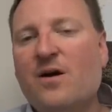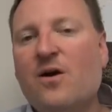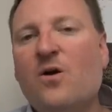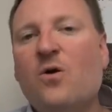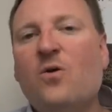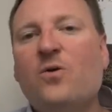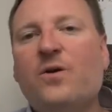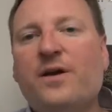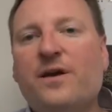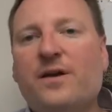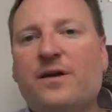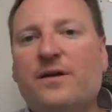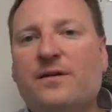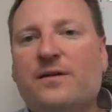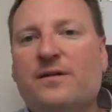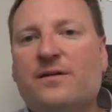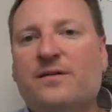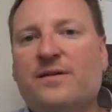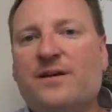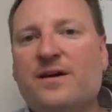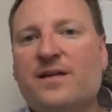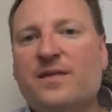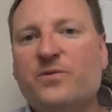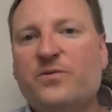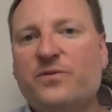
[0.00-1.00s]
Okay,
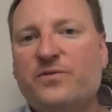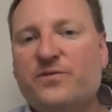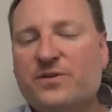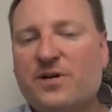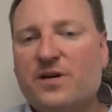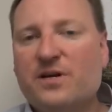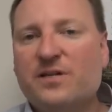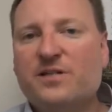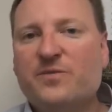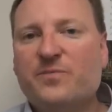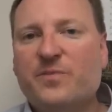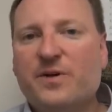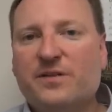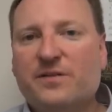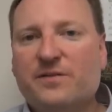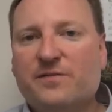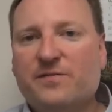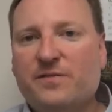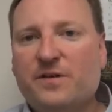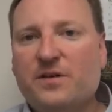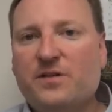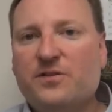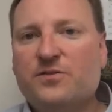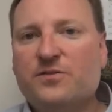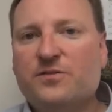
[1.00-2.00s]
now that we've talked about the
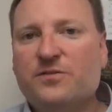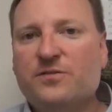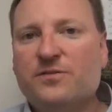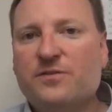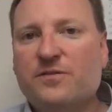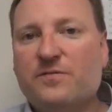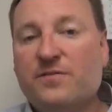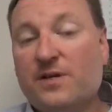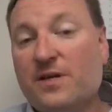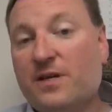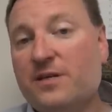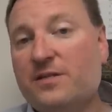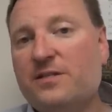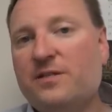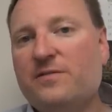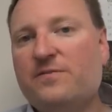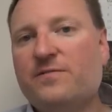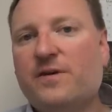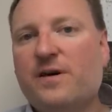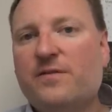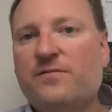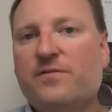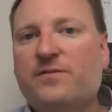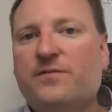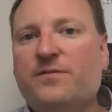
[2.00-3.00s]
features of the
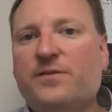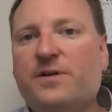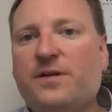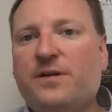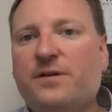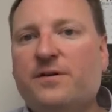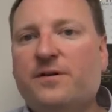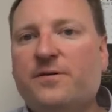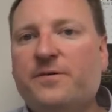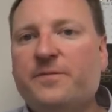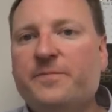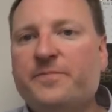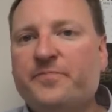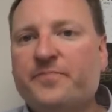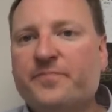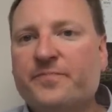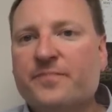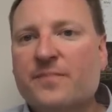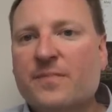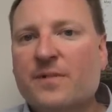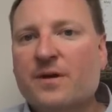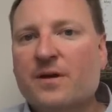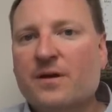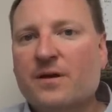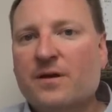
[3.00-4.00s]
AC500 Eco,
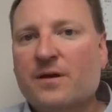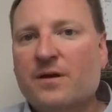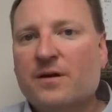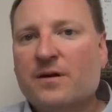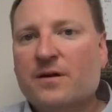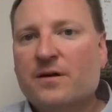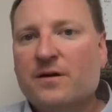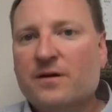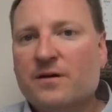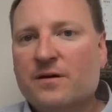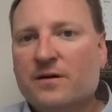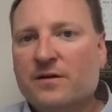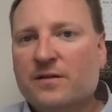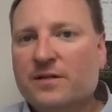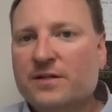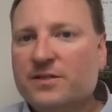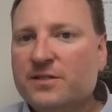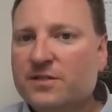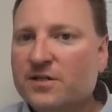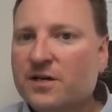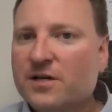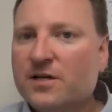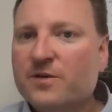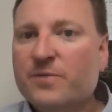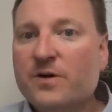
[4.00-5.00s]
uh,
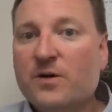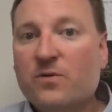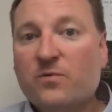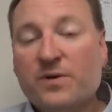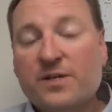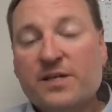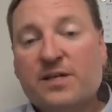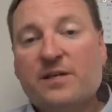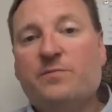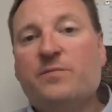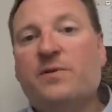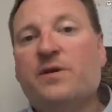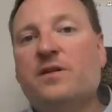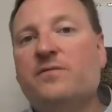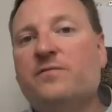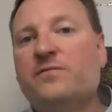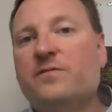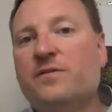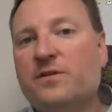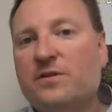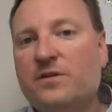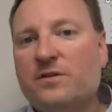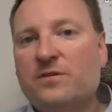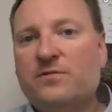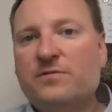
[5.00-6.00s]
let's talk about what can
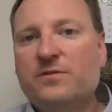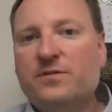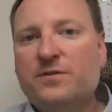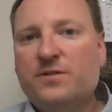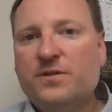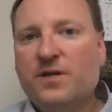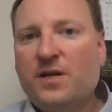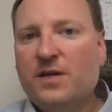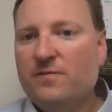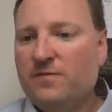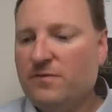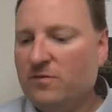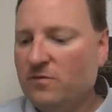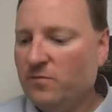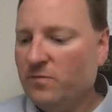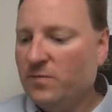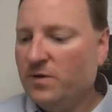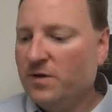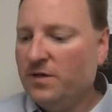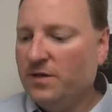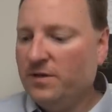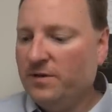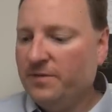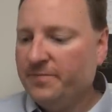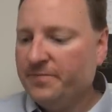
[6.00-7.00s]
benefit you and save you
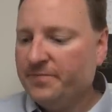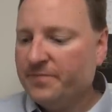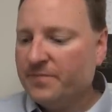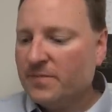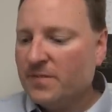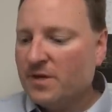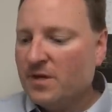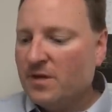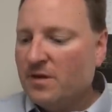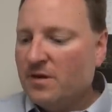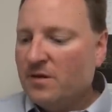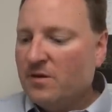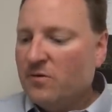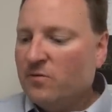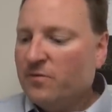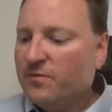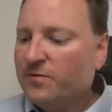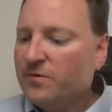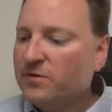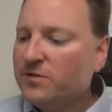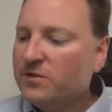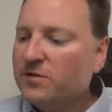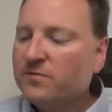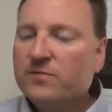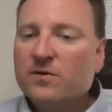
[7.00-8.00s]
money. Well,
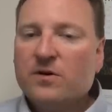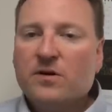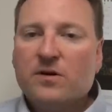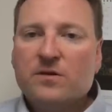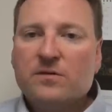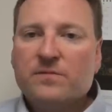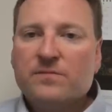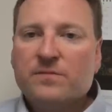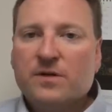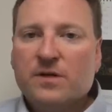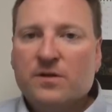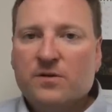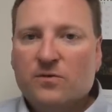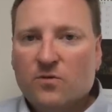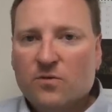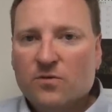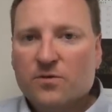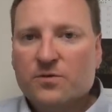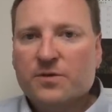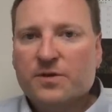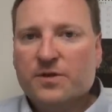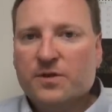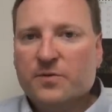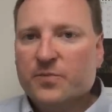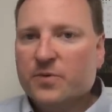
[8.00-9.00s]
first of all, in
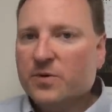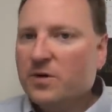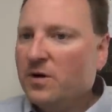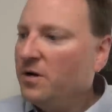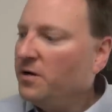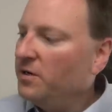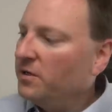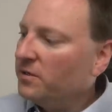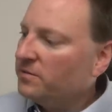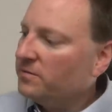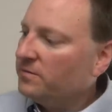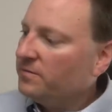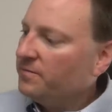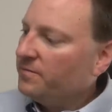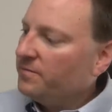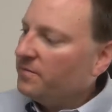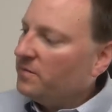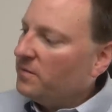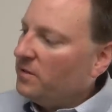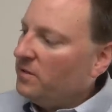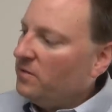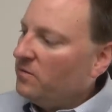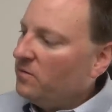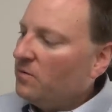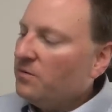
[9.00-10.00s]
ordering the product,
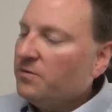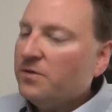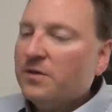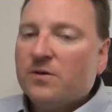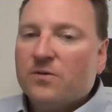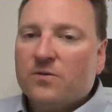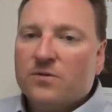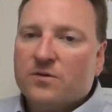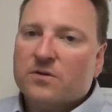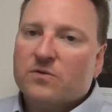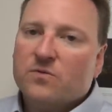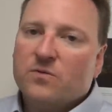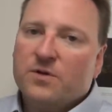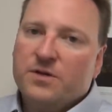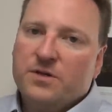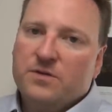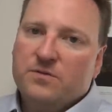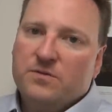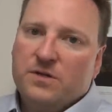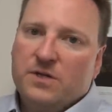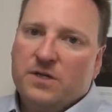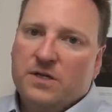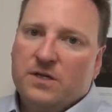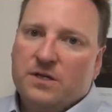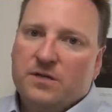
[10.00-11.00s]
you only order what you
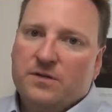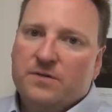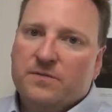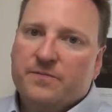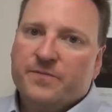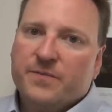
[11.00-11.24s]
need.